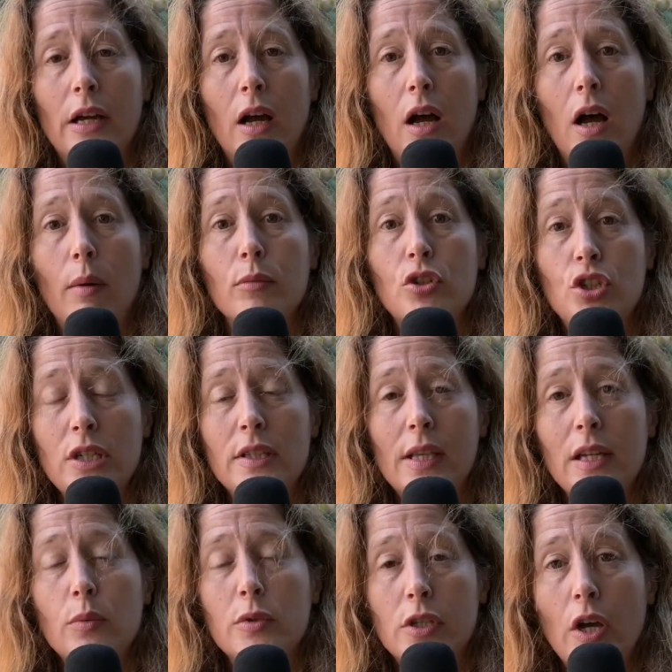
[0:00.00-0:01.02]
Um, she
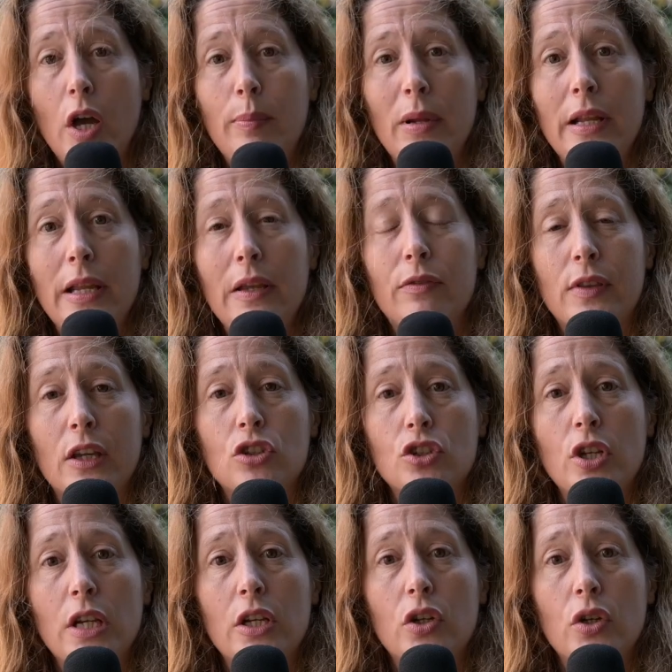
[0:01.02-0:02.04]
said it was her belief that
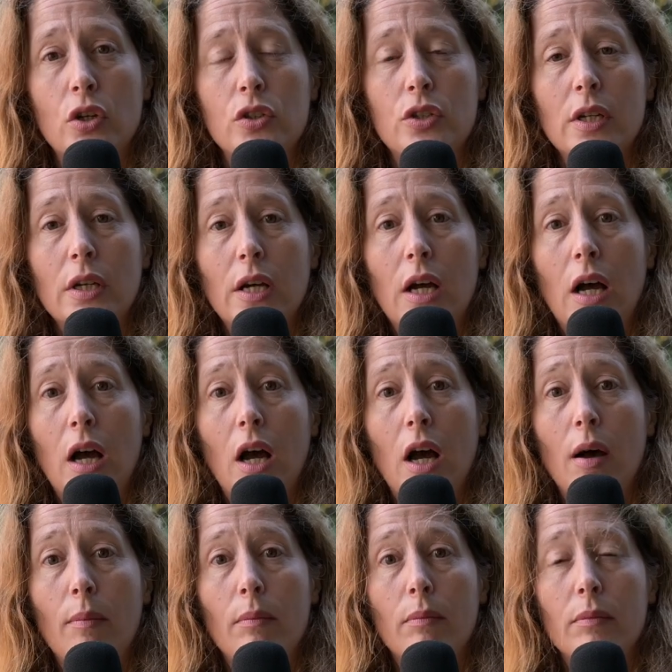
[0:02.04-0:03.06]
she could
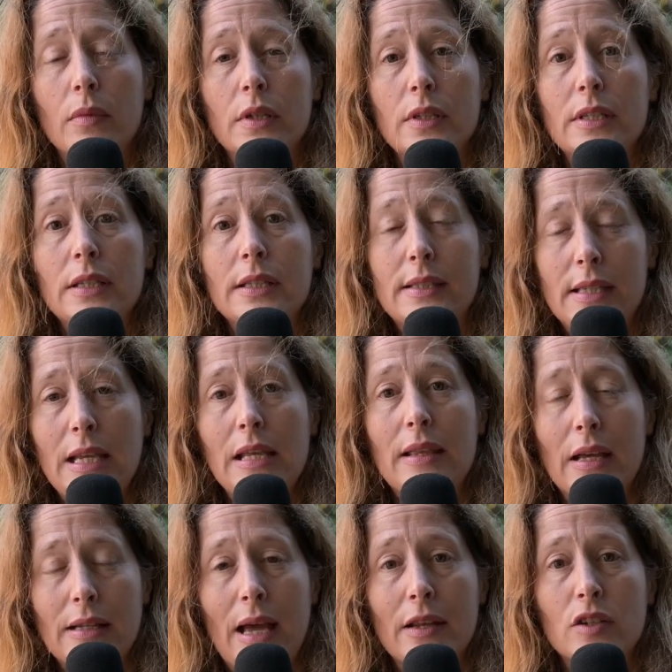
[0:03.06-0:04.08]
um, see
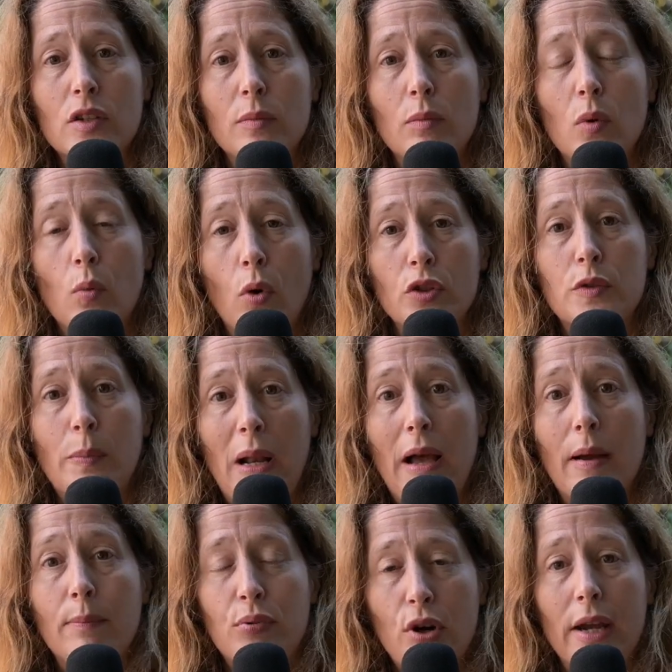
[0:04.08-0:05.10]
that Adam was
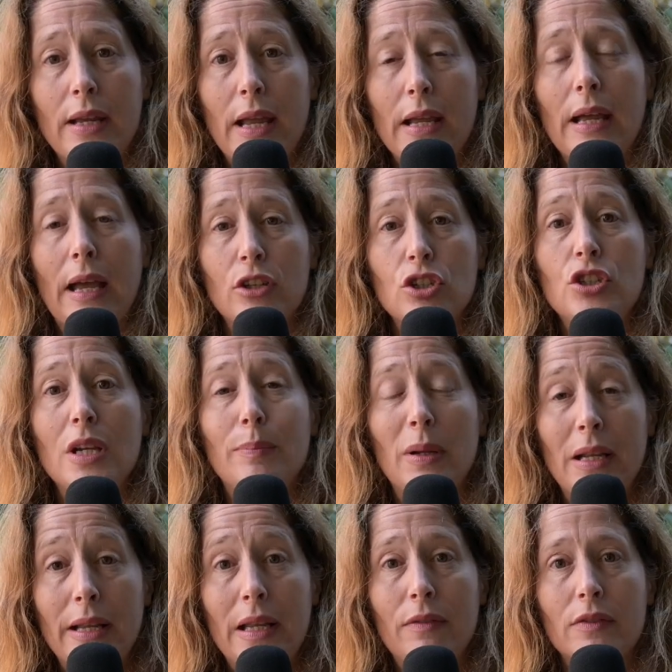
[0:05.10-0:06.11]
praying, and she
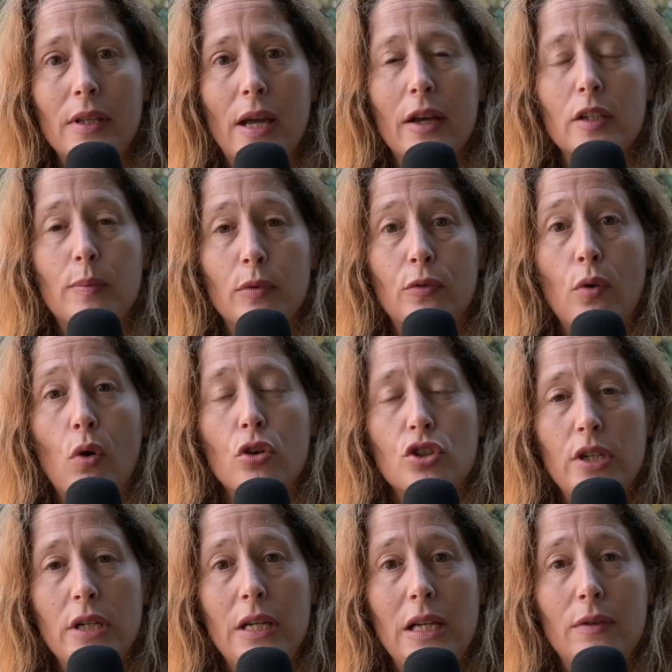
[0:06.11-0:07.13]
believed that before
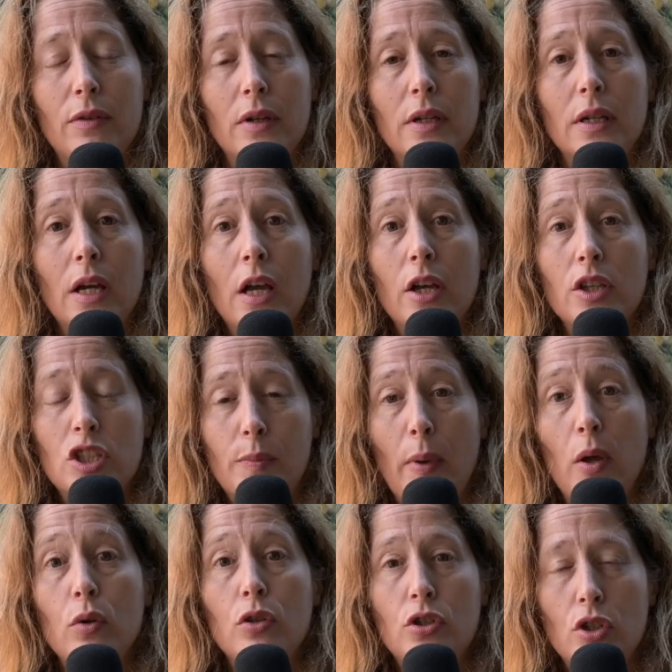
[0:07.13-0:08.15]
she even
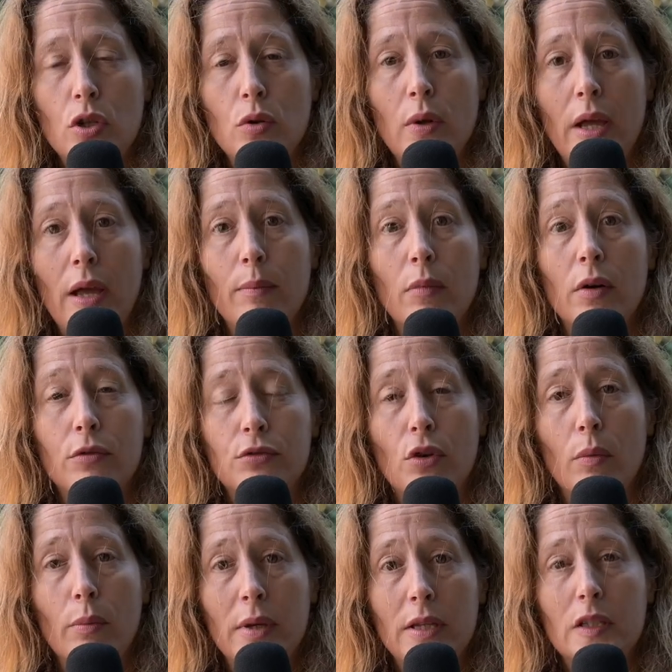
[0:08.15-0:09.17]
spoke to him
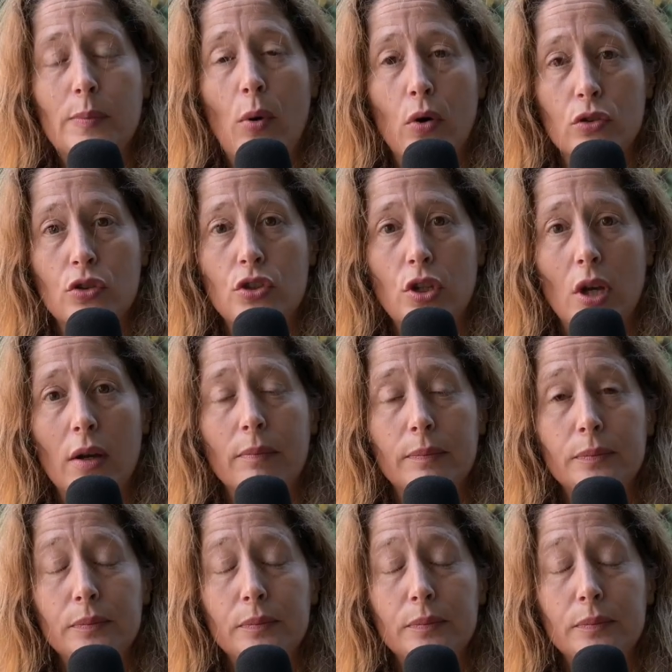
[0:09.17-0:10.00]
from his posture.